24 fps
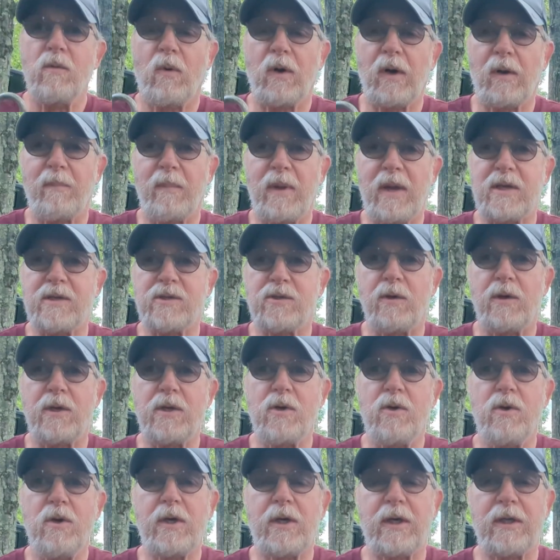want to make sure
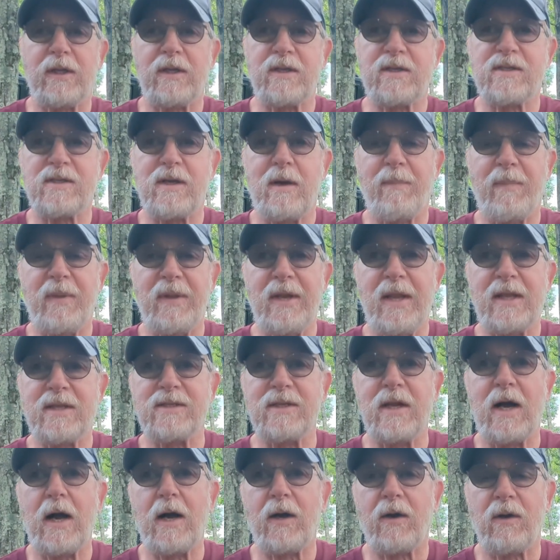you hook it to something that's
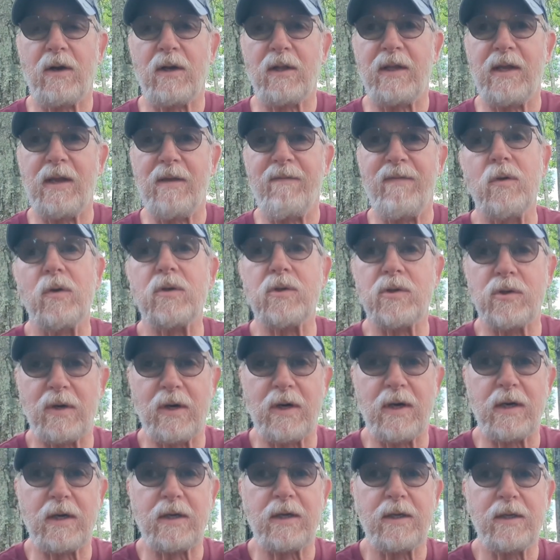not going to leave your
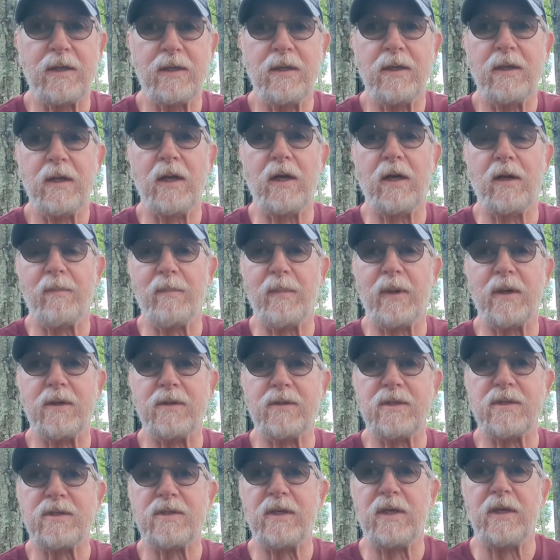truck in an
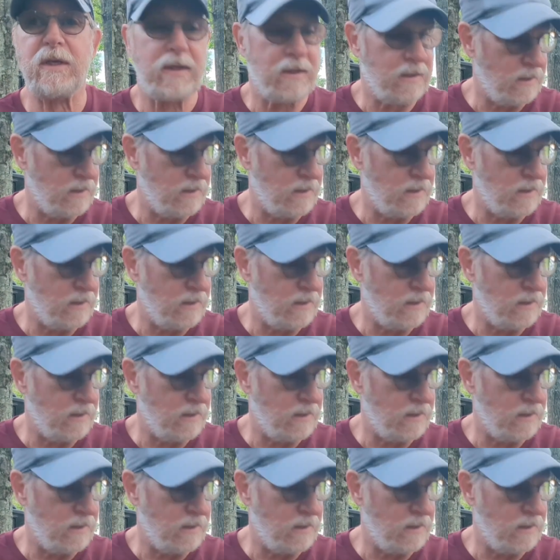emergency.